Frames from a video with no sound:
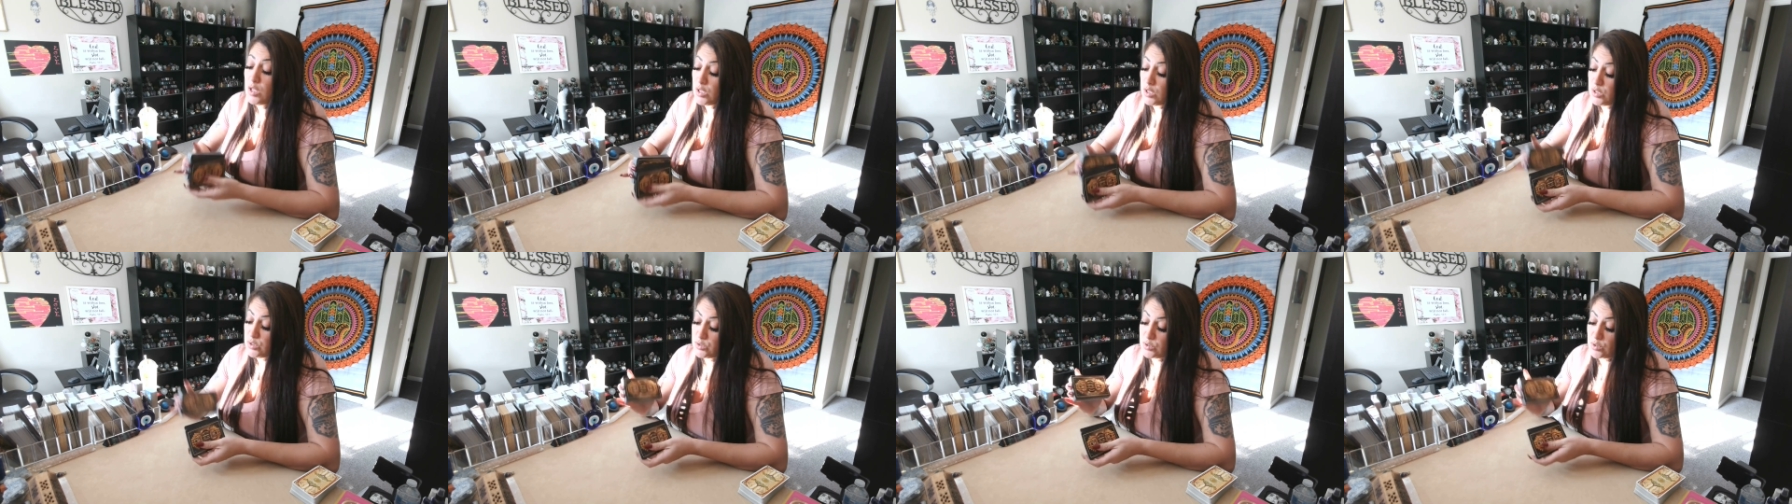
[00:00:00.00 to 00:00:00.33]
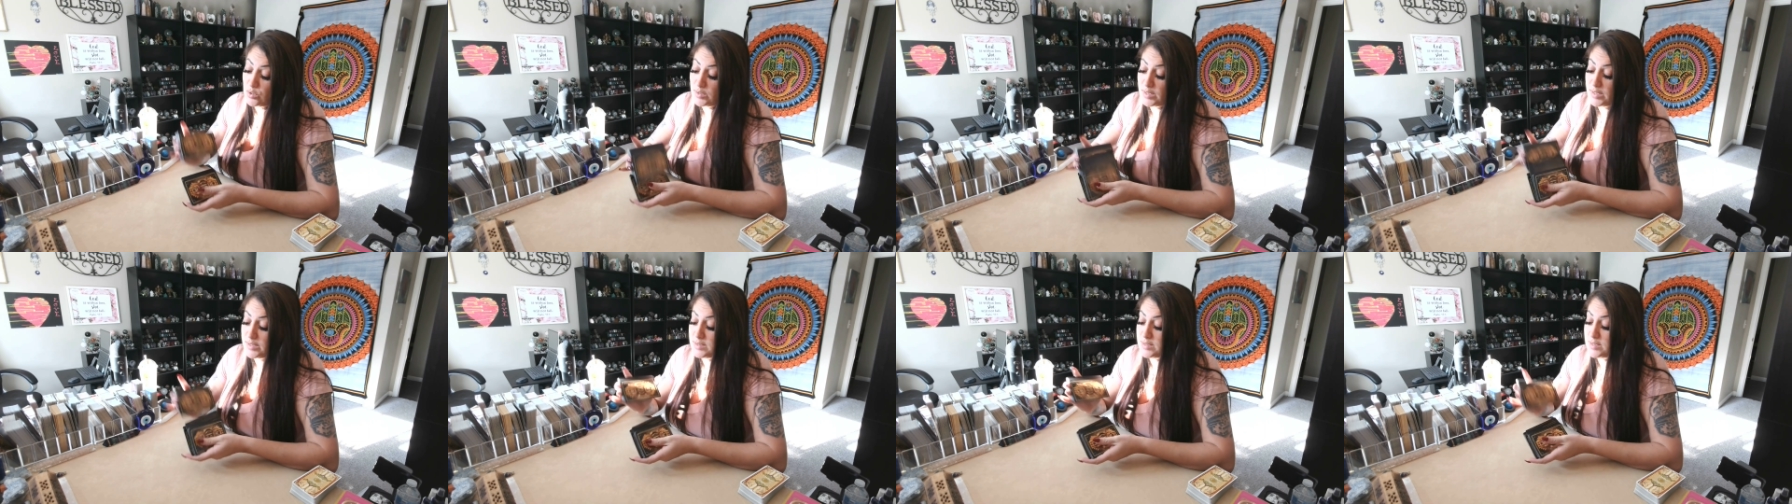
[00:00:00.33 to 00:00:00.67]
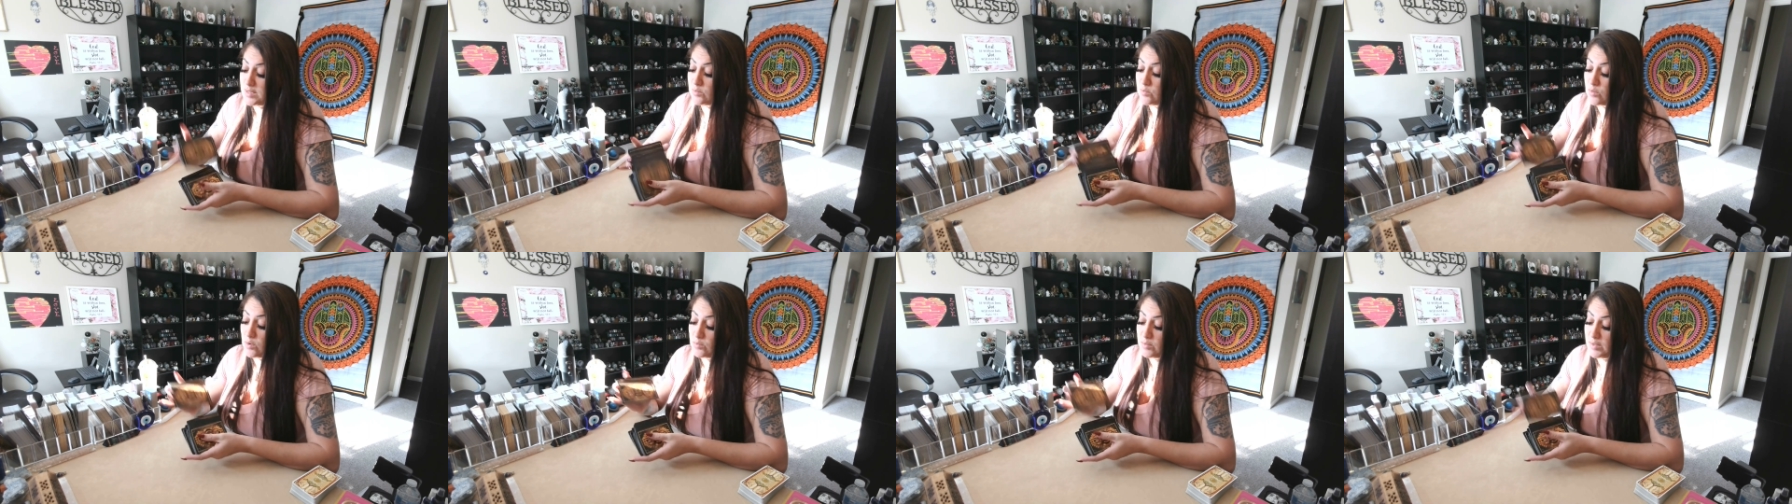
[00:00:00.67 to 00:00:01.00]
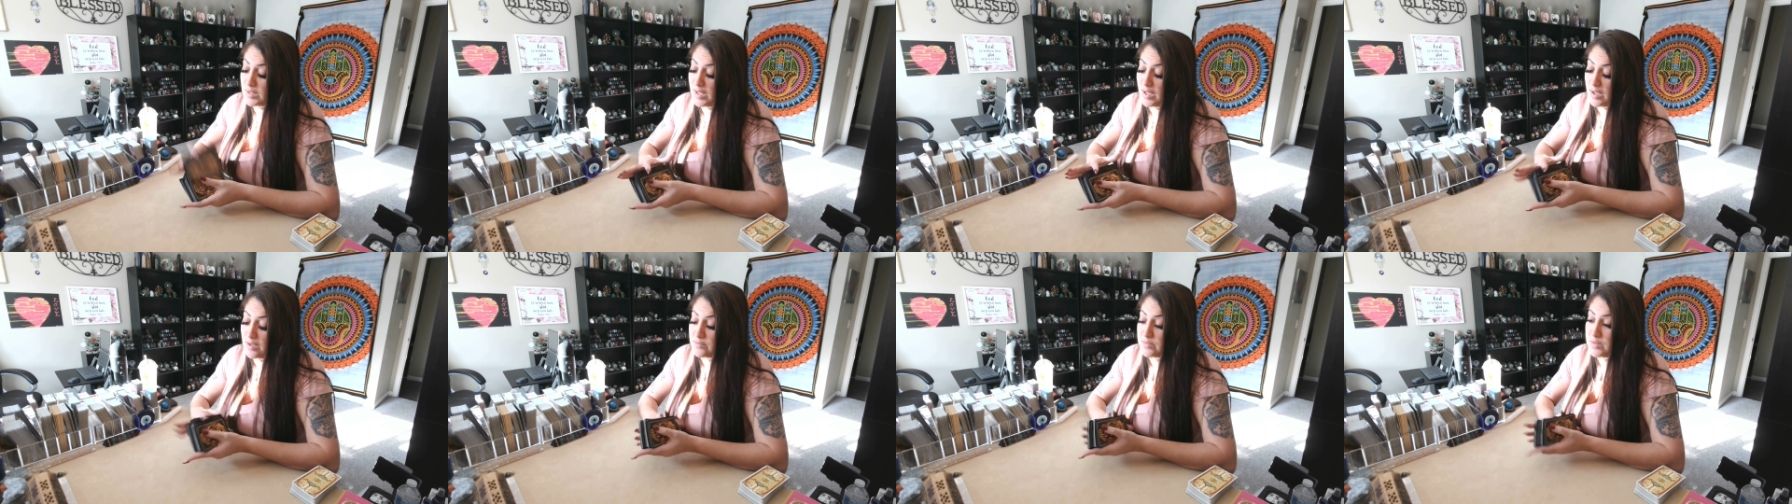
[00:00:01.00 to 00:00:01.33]
So let's see what we
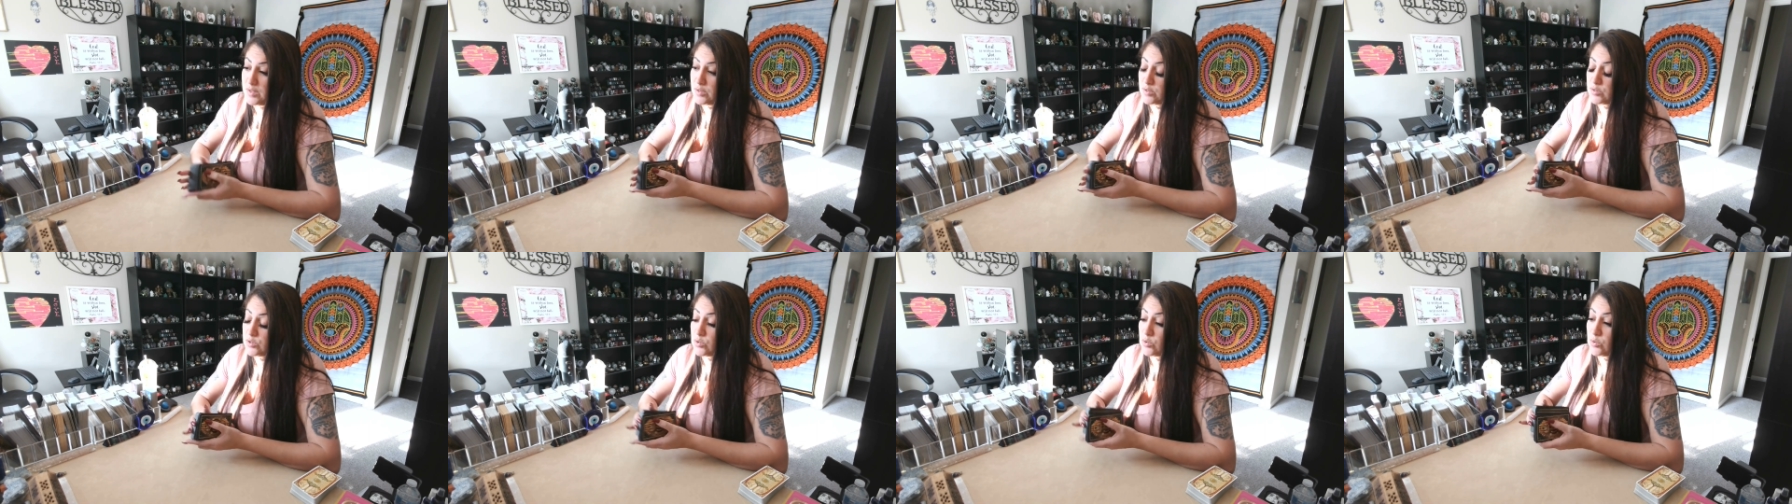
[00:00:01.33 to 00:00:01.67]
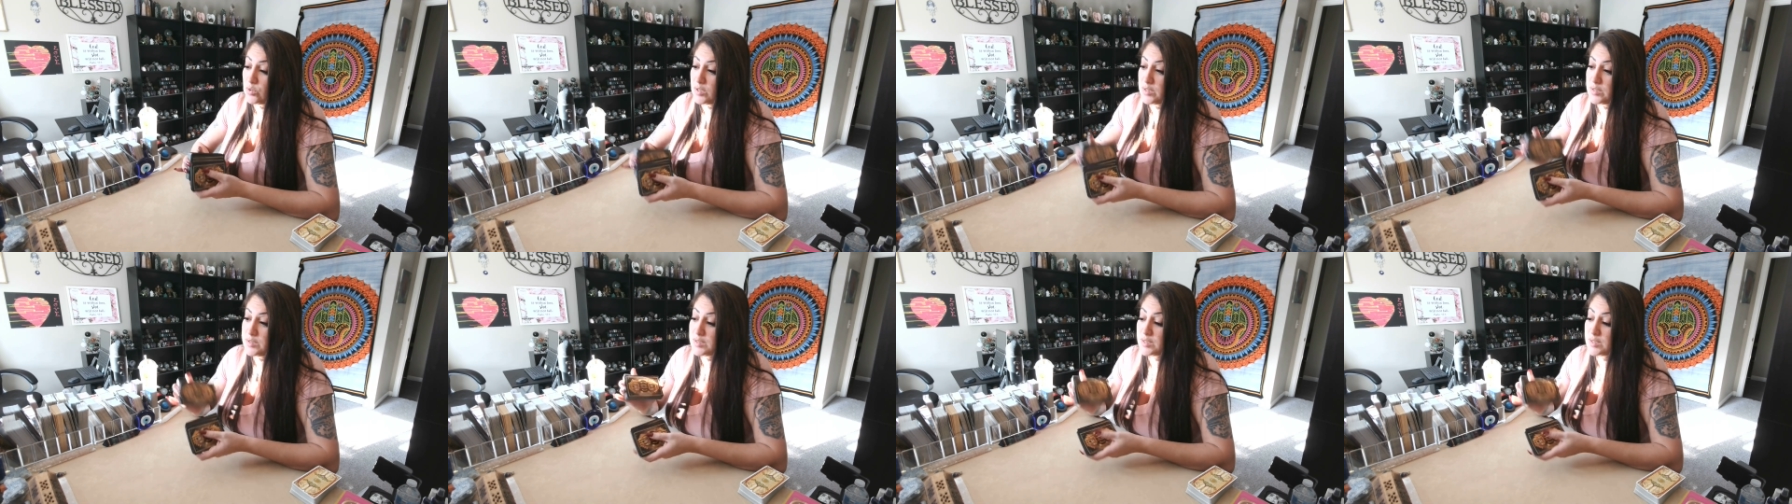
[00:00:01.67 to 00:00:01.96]
have here, Taurus.